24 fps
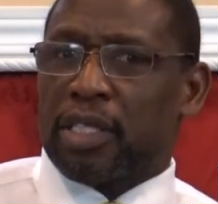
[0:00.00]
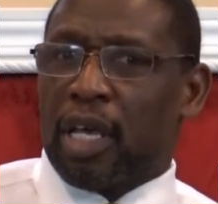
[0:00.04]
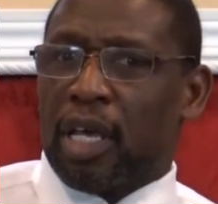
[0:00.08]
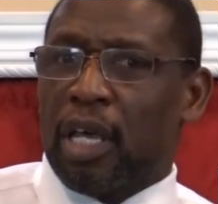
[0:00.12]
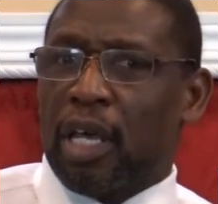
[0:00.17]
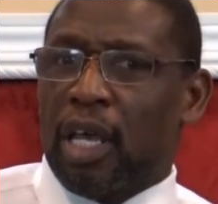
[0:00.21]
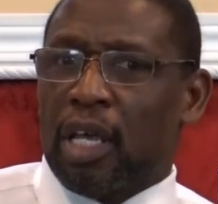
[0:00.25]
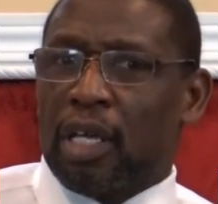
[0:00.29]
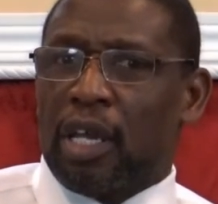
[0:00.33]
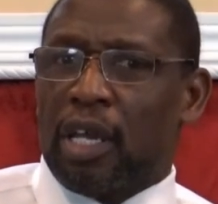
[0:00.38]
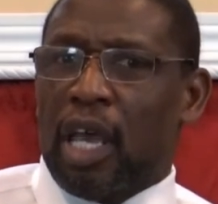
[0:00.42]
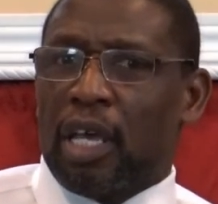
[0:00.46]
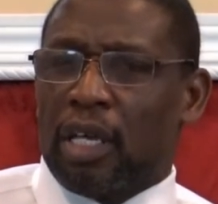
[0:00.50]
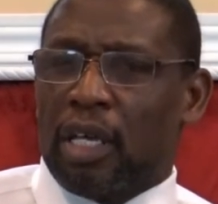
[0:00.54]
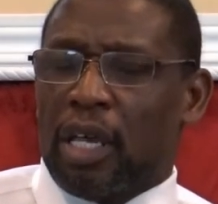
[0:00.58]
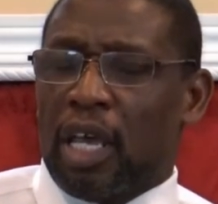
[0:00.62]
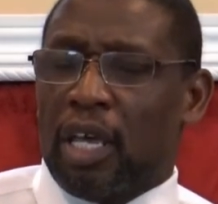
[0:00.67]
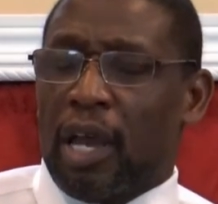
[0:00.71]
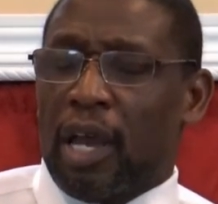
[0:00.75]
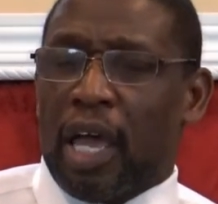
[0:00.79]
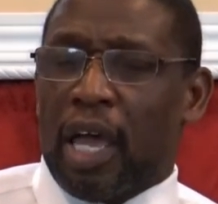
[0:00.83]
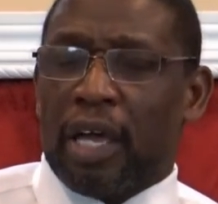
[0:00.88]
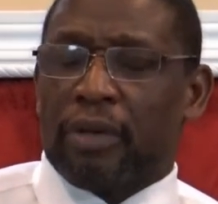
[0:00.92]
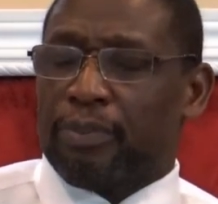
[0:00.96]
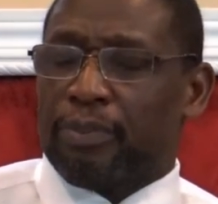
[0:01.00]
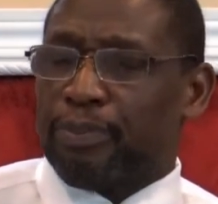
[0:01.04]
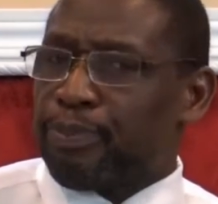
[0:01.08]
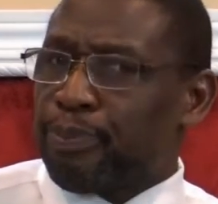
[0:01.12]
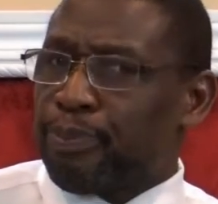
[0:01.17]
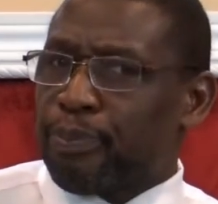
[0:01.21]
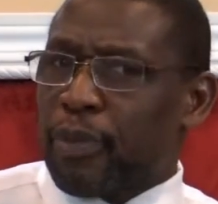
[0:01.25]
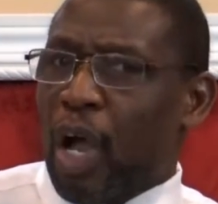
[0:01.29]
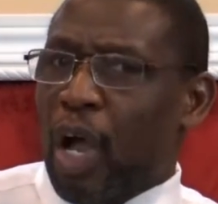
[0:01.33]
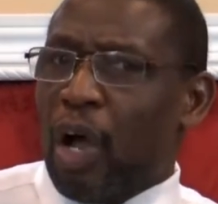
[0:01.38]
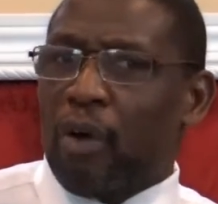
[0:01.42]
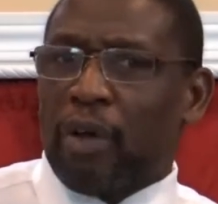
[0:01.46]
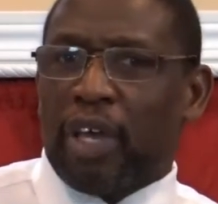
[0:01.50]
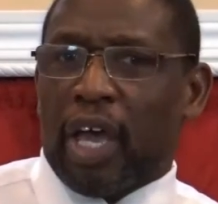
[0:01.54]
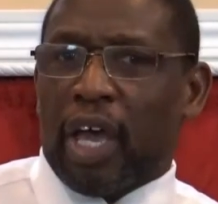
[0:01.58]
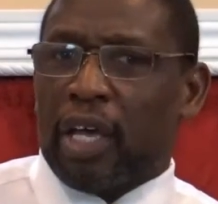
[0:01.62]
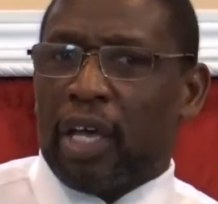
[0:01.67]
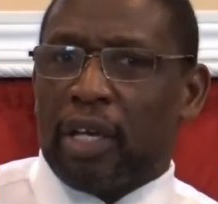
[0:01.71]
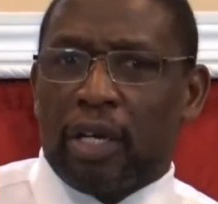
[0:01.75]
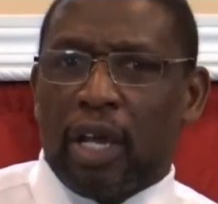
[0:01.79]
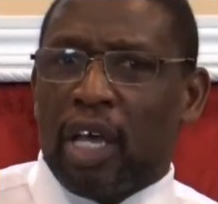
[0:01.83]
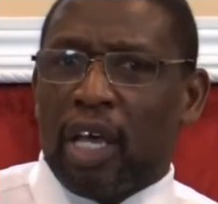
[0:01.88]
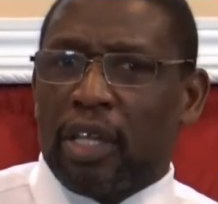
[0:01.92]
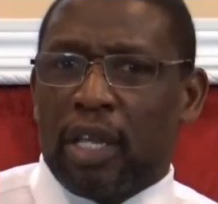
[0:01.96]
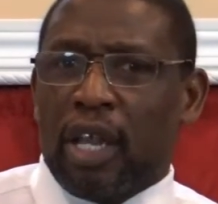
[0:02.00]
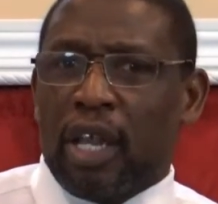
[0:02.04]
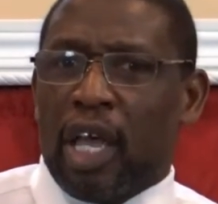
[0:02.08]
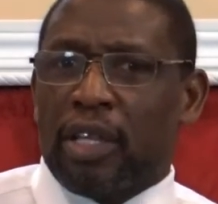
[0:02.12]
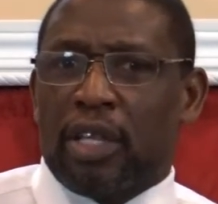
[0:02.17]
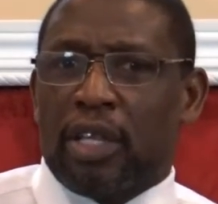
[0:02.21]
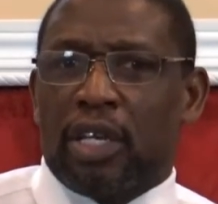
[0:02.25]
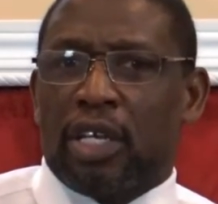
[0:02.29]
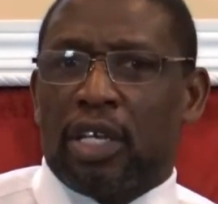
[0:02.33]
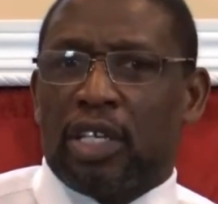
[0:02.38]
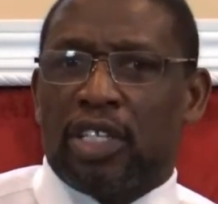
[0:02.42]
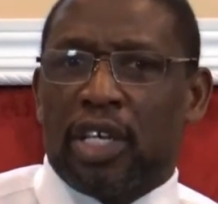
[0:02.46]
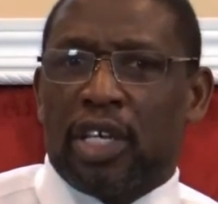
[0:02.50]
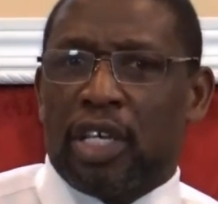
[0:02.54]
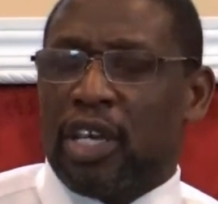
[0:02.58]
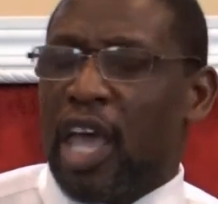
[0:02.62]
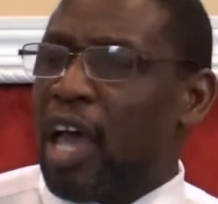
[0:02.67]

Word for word: Uh, they, they like, okay, not, nothing to see.